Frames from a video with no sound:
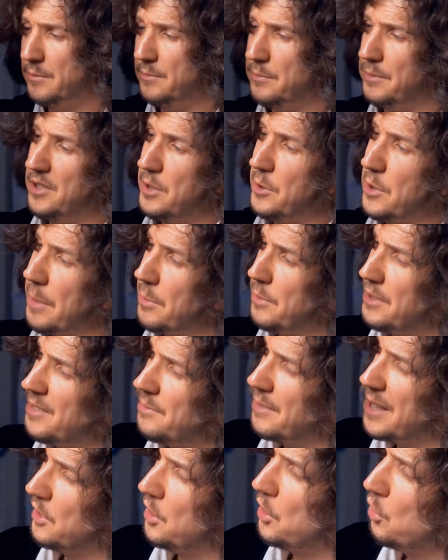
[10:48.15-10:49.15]
so it was
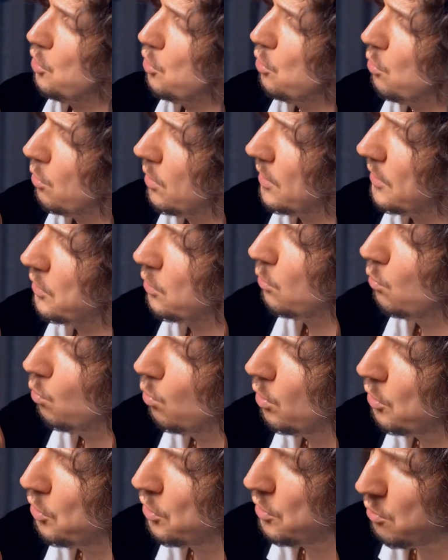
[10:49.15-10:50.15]
very, very pleasant
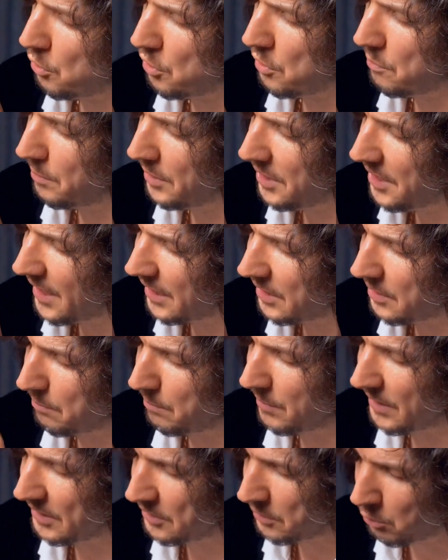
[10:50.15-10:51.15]
for me to listen to it
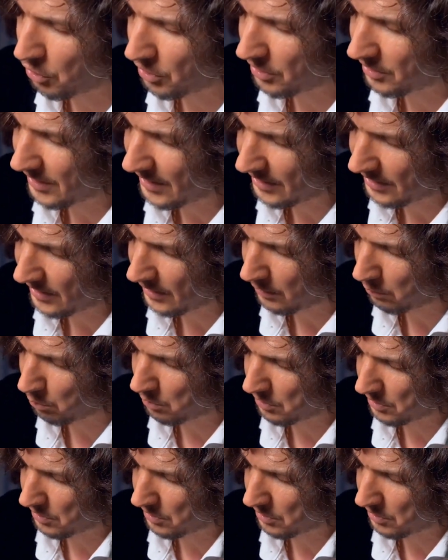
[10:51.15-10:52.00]
on this acoustics.